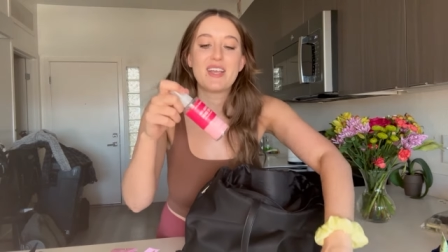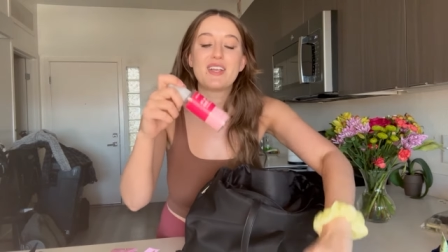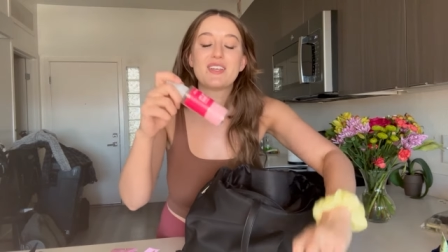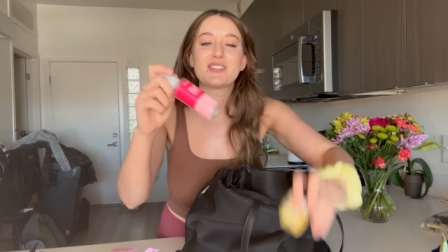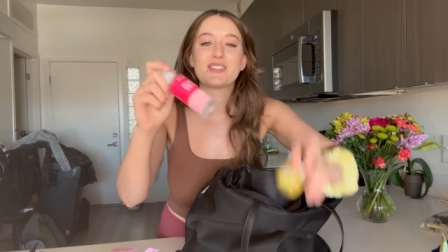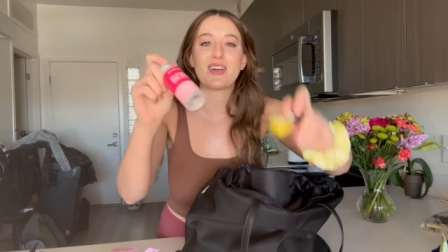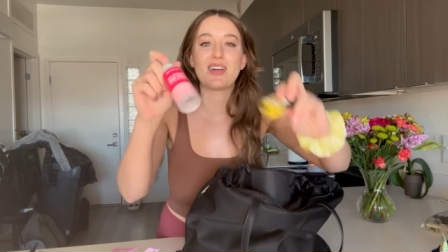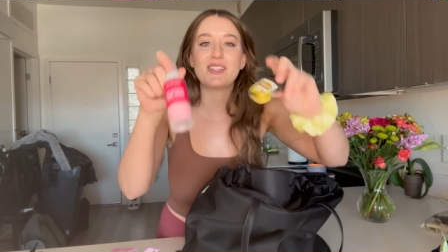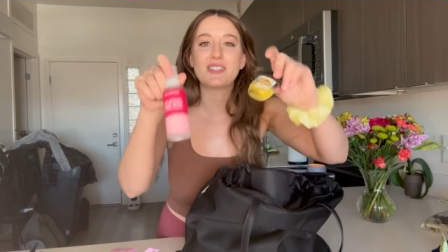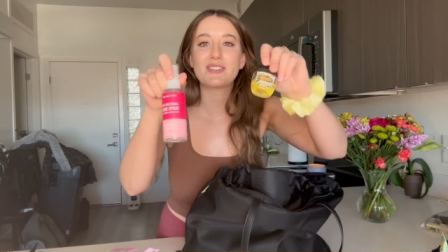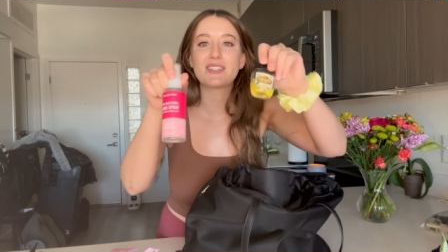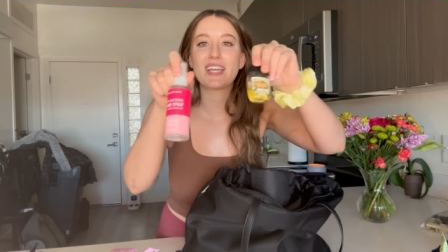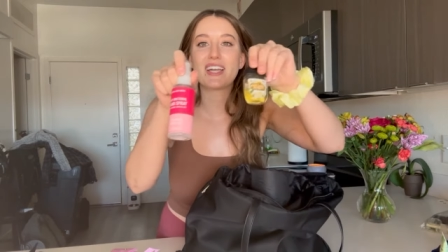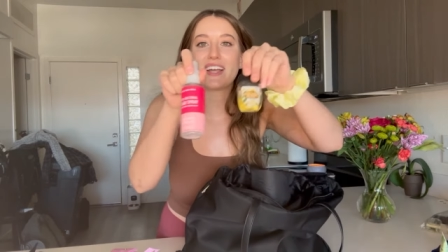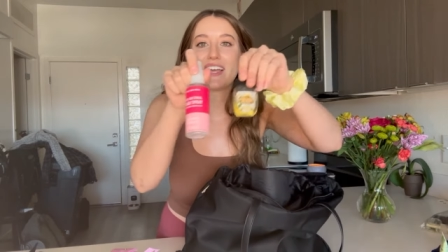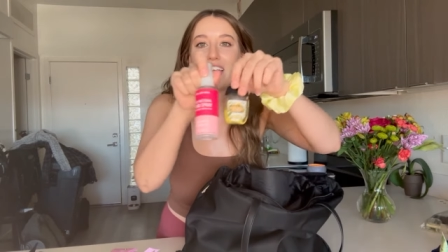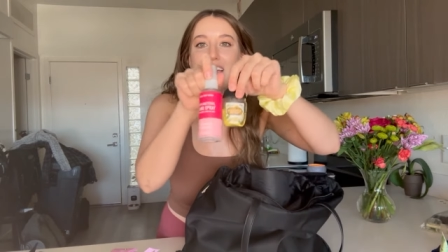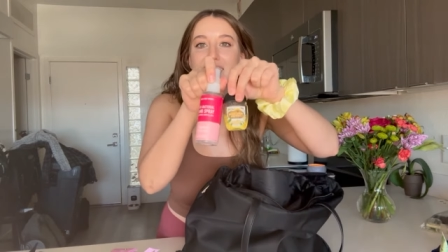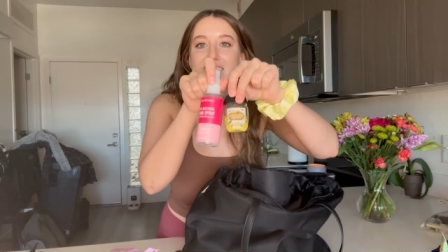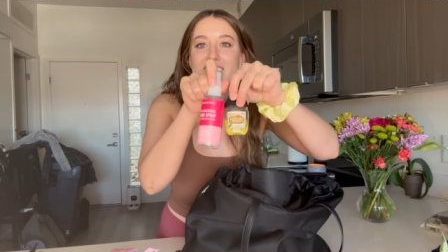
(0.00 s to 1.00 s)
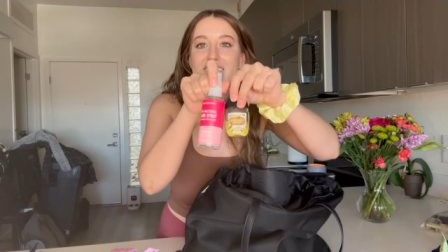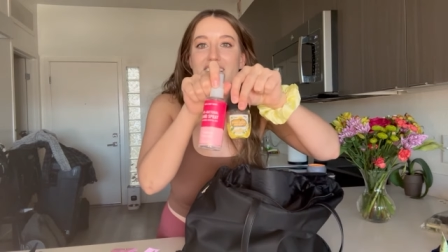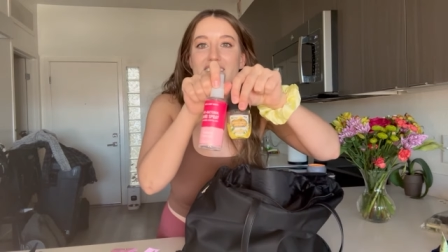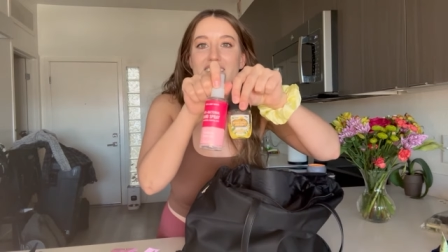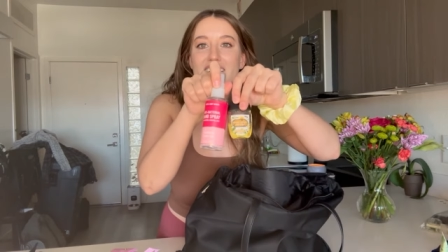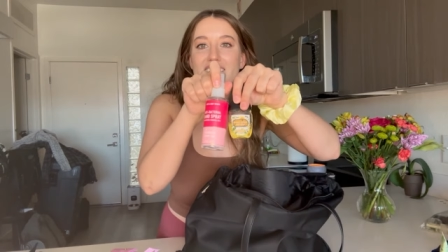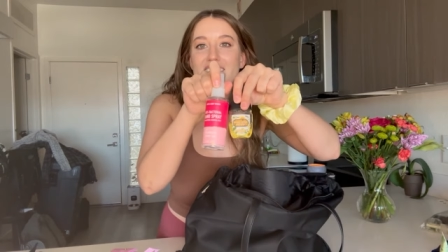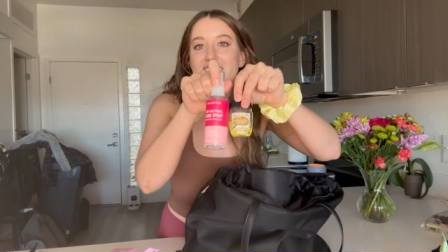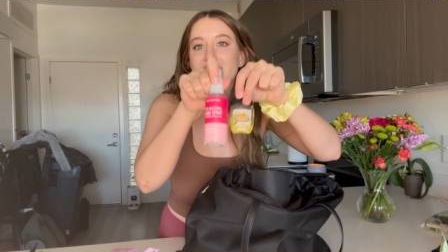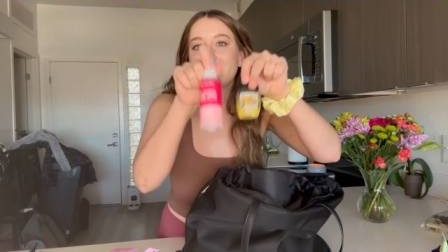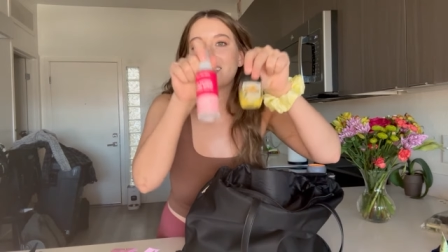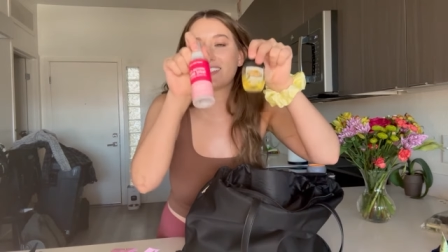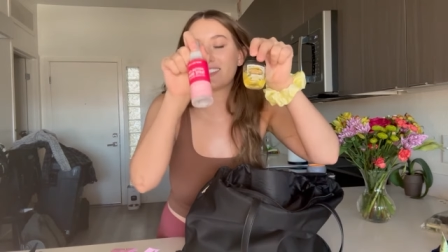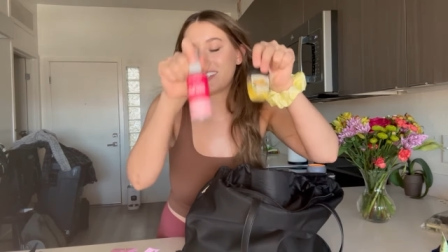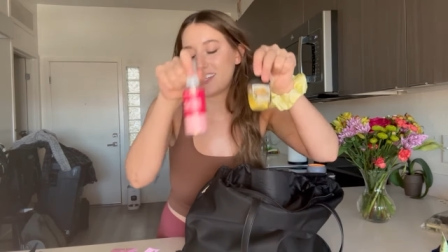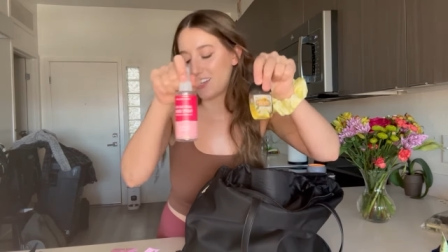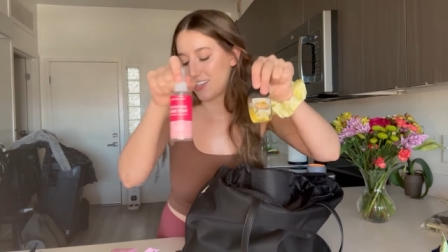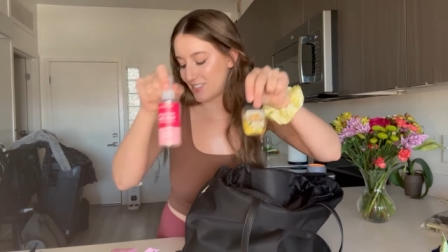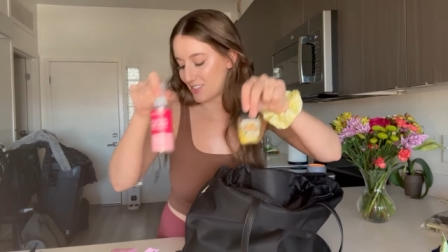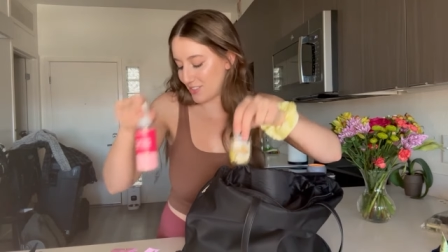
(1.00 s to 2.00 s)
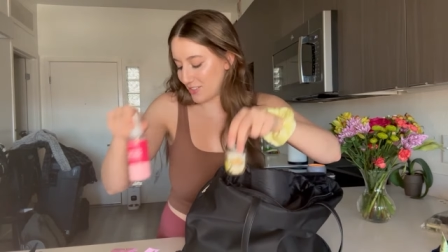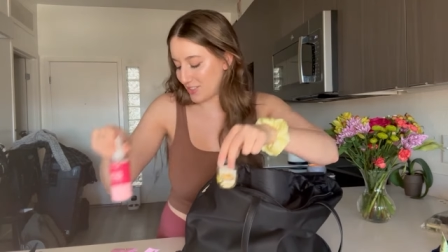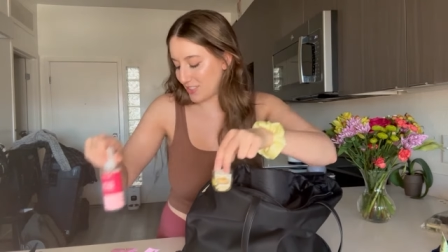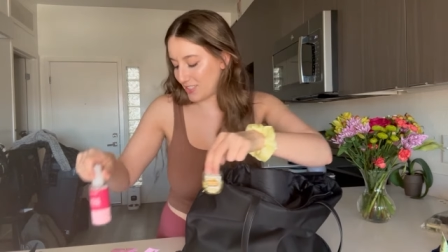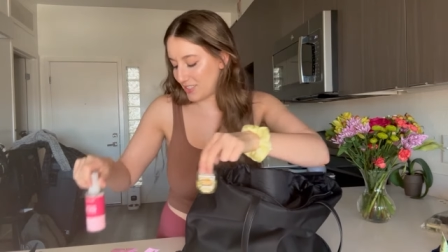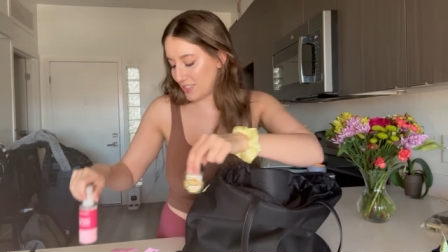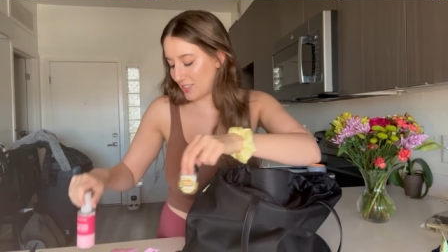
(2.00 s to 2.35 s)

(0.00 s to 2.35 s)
So I do carry hand sanitizers, also good to